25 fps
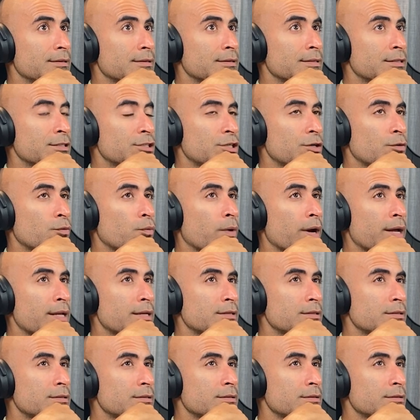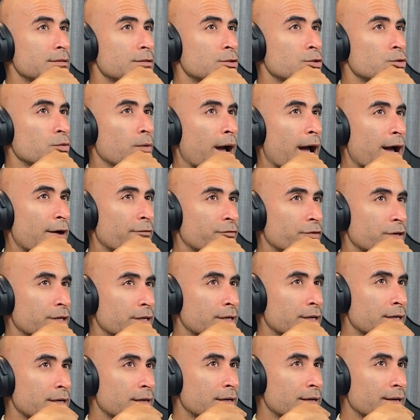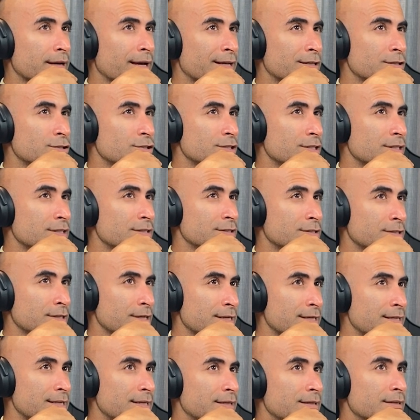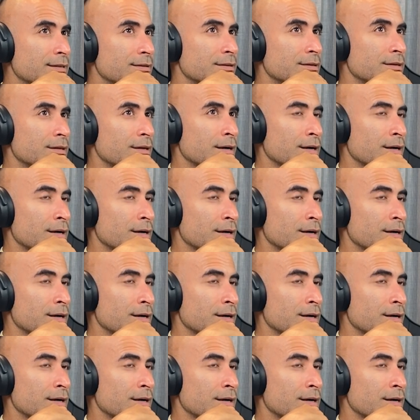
She went to Africa and she studied.